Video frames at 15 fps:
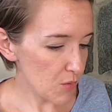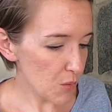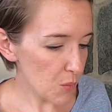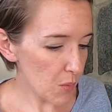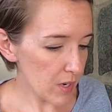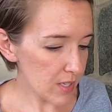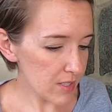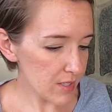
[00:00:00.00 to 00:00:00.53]
There
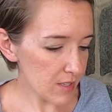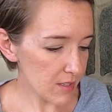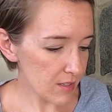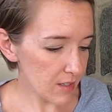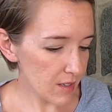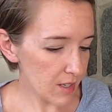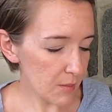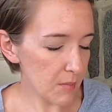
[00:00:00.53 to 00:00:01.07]
was a
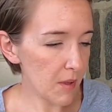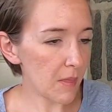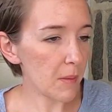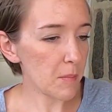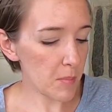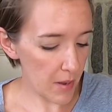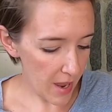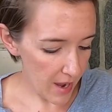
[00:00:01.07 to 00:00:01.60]
name on
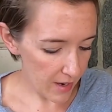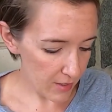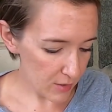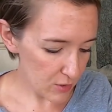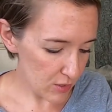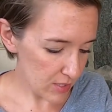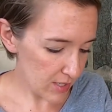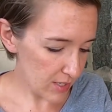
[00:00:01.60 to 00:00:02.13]
the back,
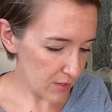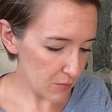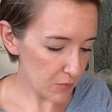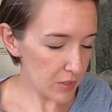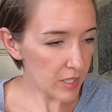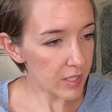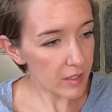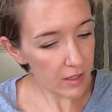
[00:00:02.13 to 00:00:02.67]
you just can't
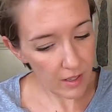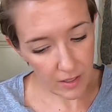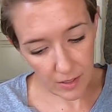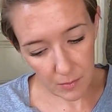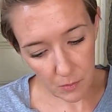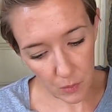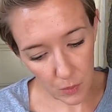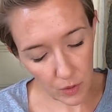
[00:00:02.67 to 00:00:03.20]
read it
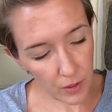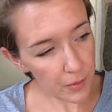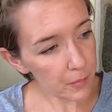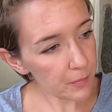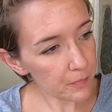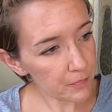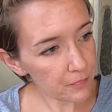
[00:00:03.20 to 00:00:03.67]
anymore.